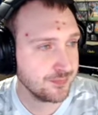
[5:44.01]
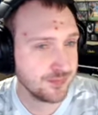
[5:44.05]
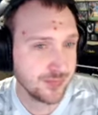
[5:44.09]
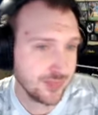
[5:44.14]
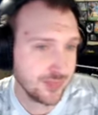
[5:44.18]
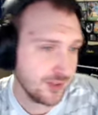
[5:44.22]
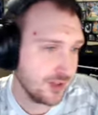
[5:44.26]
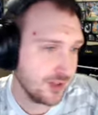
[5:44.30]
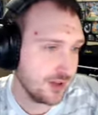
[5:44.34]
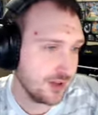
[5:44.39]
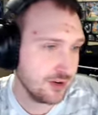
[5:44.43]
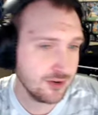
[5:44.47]

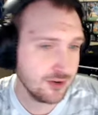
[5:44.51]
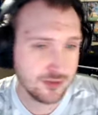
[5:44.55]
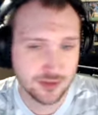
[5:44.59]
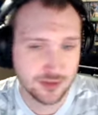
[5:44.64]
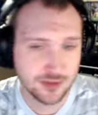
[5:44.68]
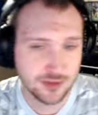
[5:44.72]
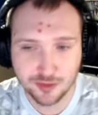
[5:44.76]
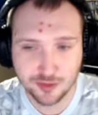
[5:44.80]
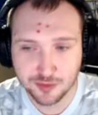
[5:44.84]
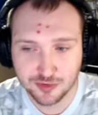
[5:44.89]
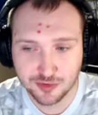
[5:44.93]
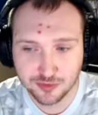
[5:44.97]
Here or
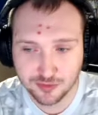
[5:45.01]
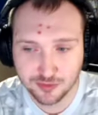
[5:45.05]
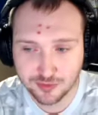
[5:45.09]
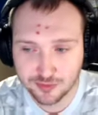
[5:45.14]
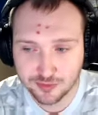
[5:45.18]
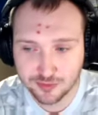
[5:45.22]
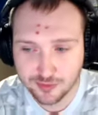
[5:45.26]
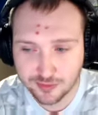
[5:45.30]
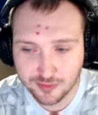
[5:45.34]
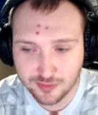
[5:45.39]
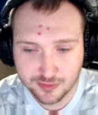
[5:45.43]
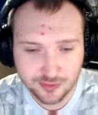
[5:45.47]
there, we
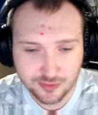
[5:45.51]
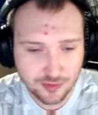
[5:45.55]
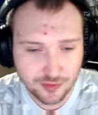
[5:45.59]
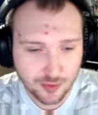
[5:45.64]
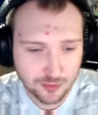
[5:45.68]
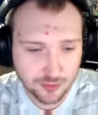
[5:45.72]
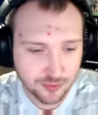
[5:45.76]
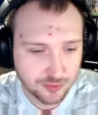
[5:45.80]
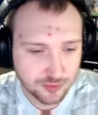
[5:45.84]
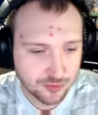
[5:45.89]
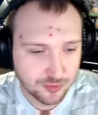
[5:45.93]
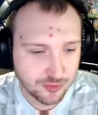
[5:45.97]
just
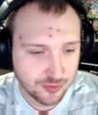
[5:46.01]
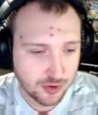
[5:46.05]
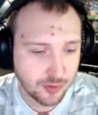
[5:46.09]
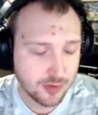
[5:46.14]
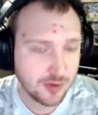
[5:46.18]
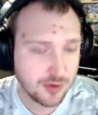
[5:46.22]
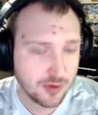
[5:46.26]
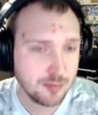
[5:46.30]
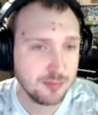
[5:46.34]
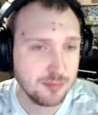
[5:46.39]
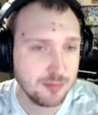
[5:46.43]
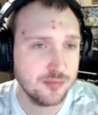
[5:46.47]
don't show
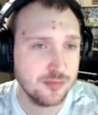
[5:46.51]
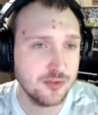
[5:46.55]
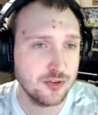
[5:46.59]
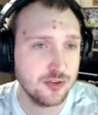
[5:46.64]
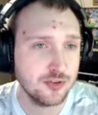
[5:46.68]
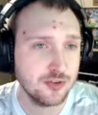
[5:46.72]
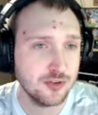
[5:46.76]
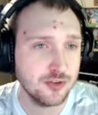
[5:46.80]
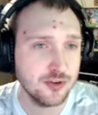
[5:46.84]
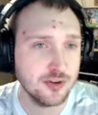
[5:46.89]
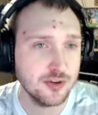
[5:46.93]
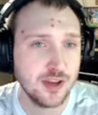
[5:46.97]
up for
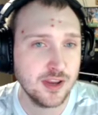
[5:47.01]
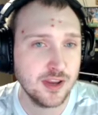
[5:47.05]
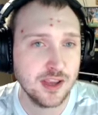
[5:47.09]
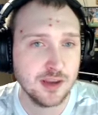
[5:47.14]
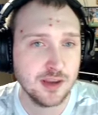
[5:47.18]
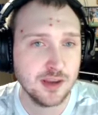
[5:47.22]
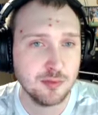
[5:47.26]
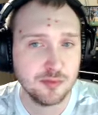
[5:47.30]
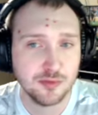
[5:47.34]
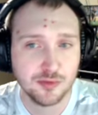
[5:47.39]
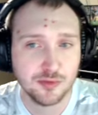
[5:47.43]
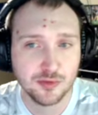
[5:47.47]
certain
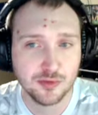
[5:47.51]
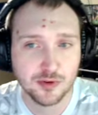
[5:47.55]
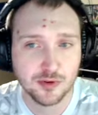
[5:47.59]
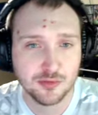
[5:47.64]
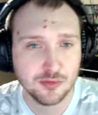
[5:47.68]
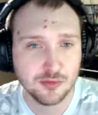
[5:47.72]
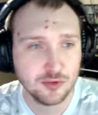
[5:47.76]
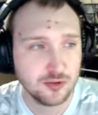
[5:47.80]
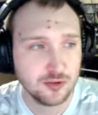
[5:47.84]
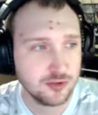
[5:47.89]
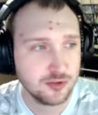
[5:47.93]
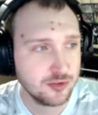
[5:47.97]
games,
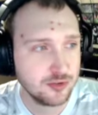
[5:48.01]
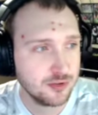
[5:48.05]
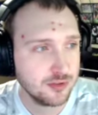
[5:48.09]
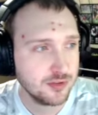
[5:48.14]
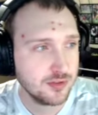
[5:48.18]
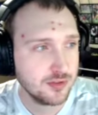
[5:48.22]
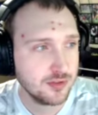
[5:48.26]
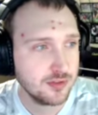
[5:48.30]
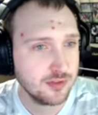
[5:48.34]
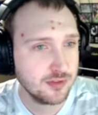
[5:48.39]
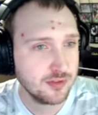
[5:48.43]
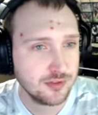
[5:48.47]

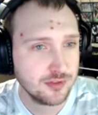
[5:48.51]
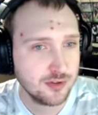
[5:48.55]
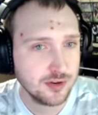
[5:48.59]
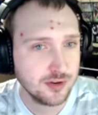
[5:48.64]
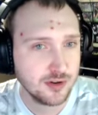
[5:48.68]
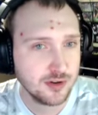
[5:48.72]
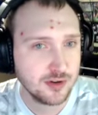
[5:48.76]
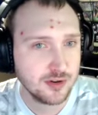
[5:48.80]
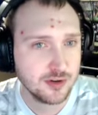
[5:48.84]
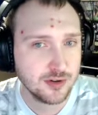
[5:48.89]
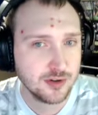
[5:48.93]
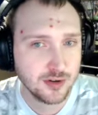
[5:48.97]
unfortunately, this
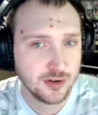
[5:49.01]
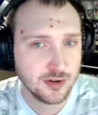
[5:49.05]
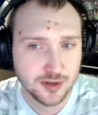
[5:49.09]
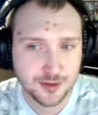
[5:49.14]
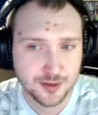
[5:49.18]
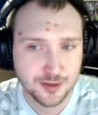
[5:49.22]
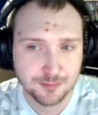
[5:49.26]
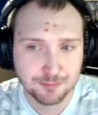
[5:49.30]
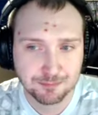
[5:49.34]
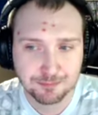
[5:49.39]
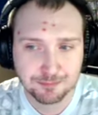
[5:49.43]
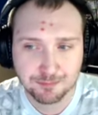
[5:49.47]
year.
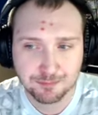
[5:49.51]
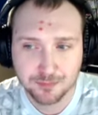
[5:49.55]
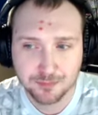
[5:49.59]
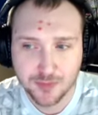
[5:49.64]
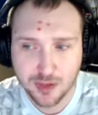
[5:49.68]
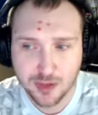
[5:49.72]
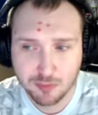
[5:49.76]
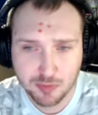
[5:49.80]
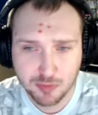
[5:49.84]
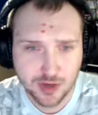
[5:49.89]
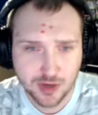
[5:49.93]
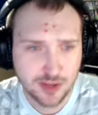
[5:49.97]

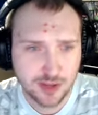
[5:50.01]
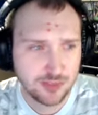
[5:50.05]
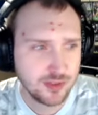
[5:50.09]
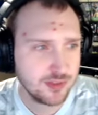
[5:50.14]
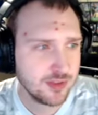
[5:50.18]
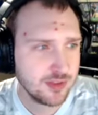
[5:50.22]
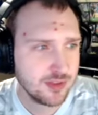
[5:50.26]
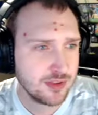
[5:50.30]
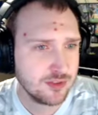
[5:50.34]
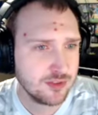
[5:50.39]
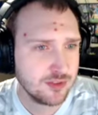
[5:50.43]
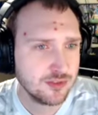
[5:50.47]
But I think
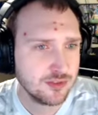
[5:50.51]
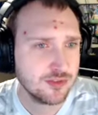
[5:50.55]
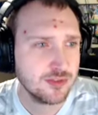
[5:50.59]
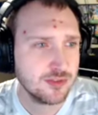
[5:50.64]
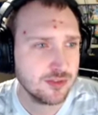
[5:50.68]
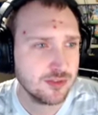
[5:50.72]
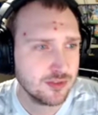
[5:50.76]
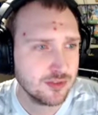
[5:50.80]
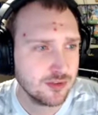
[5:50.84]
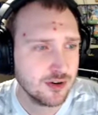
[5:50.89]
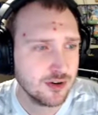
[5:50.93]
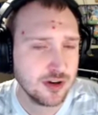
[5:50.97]
that's
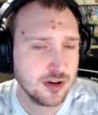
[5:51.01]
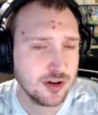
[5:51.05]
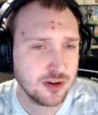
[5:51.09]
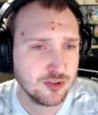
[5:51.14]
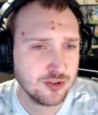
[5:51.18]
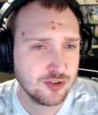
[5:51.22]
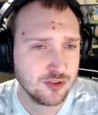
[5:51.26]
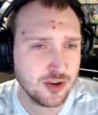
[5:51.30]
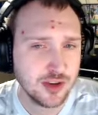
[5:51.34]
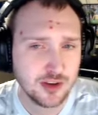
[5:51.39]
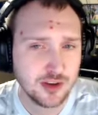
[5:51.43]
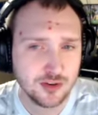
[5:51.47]
starting to
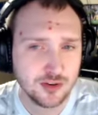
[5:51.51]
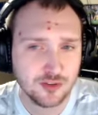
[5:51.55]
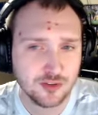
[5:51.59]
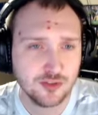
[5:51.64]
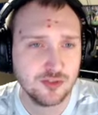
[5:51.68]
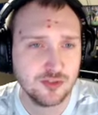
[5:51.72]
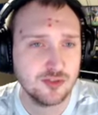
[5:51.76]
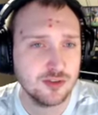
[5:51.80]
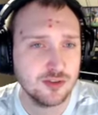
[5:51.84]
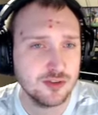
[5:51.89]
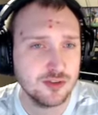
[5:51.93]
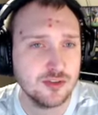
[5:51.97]

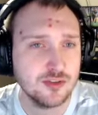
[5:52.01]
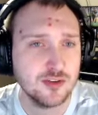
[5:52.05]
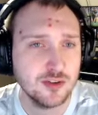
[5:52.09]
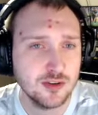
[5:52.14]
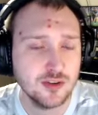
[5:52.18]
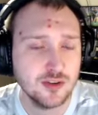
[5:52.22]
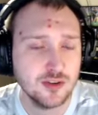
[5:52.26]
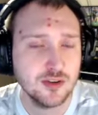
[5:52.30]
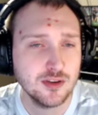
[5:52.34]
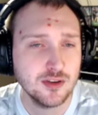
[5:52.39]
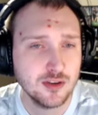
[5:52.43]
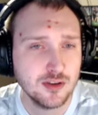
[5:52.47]
change,
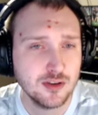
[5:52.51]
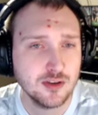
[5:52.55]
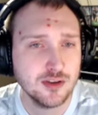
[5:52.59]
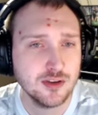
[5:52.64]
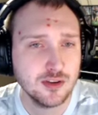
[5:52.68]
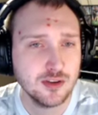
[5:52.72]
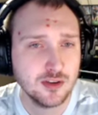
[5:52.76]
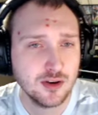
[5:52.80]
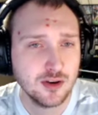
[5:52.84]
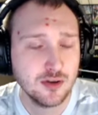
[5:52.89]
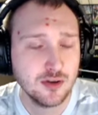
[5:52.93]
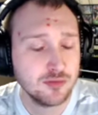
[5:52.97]

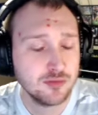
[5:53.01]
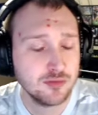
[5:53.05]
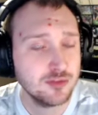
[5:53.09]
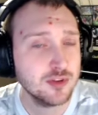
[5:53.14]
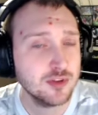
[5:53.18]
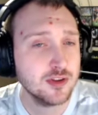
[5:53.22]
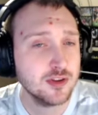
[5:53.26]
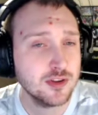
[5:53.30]
hopefully.